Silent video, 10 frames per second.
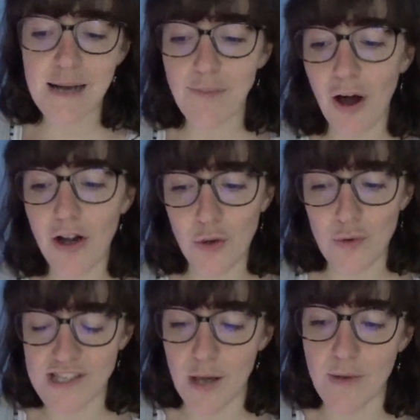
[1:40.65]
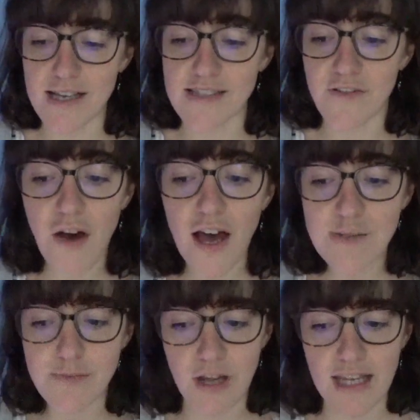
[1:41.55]
and partly also because the
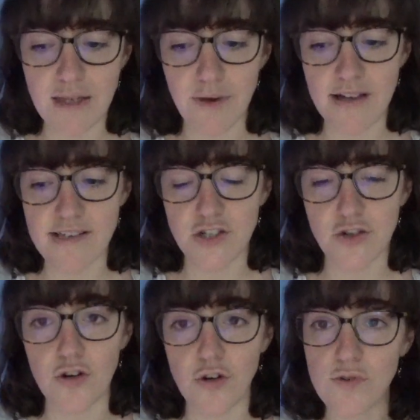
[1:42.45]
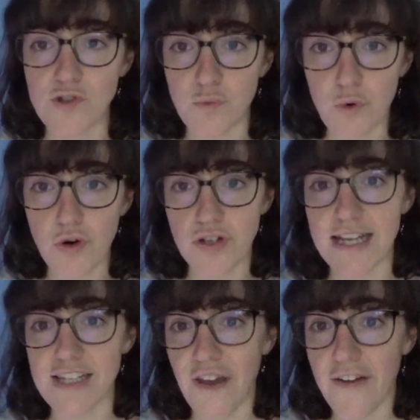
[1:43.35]
first book in the Barsetshire Chronicles, The Warden,
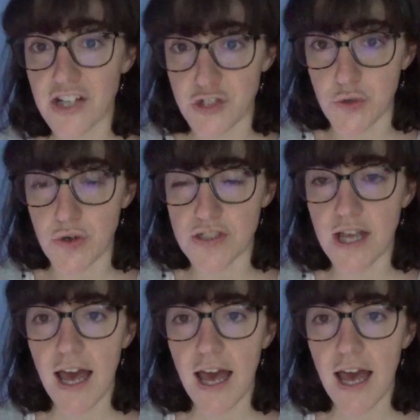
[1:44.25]
is very short,